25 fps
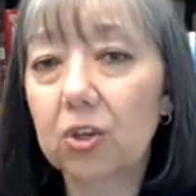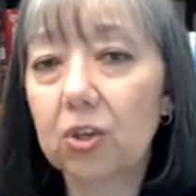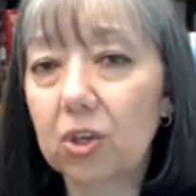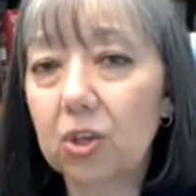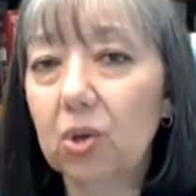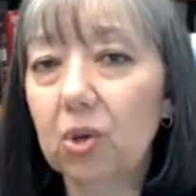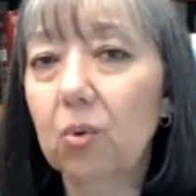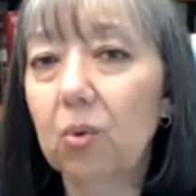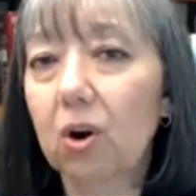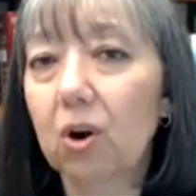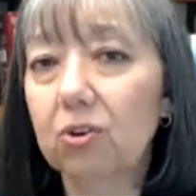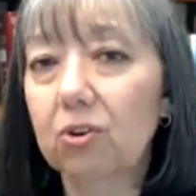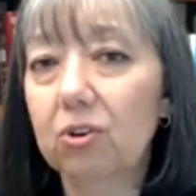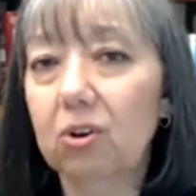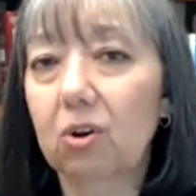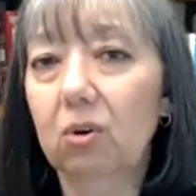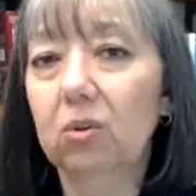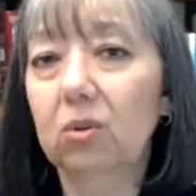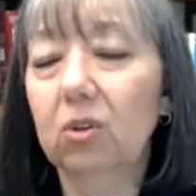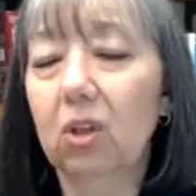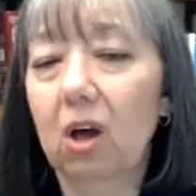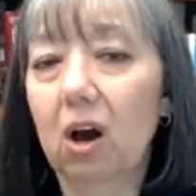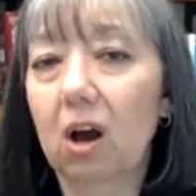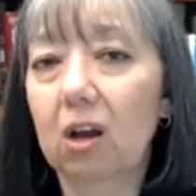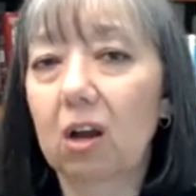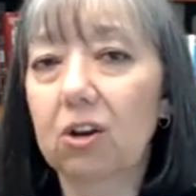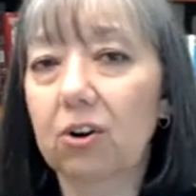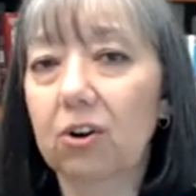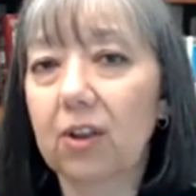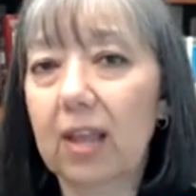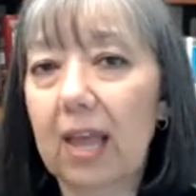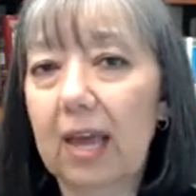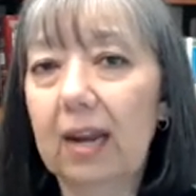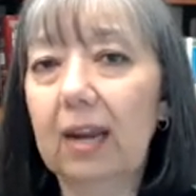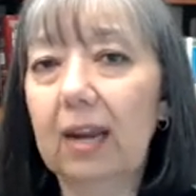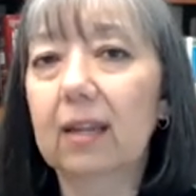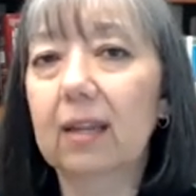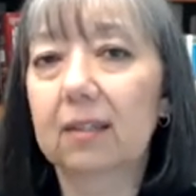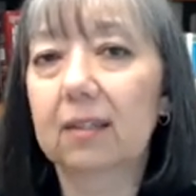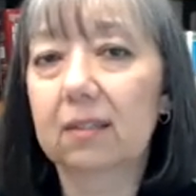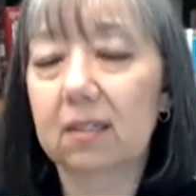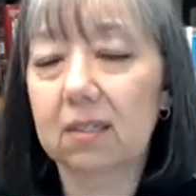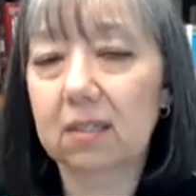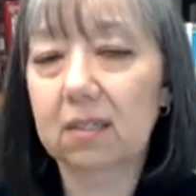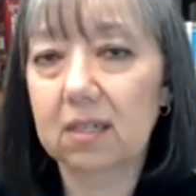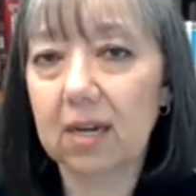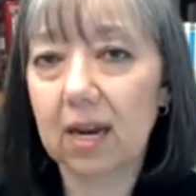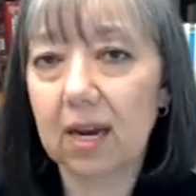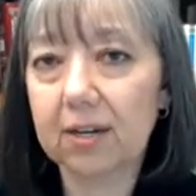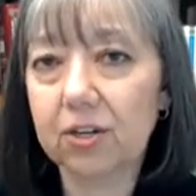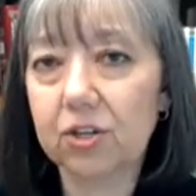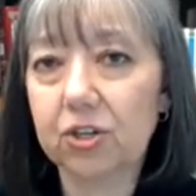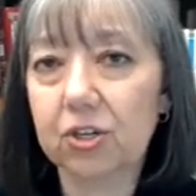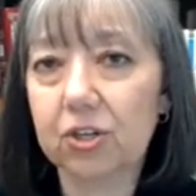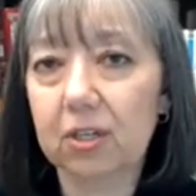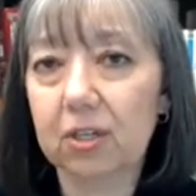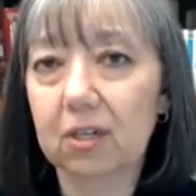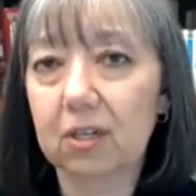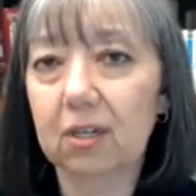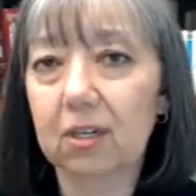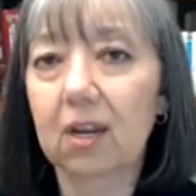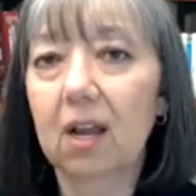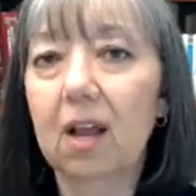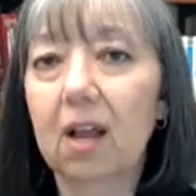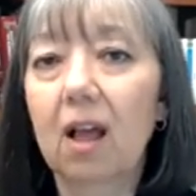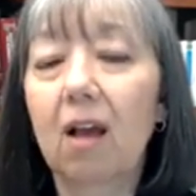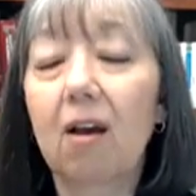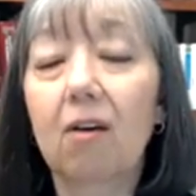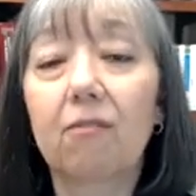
you are no longer getting a deduction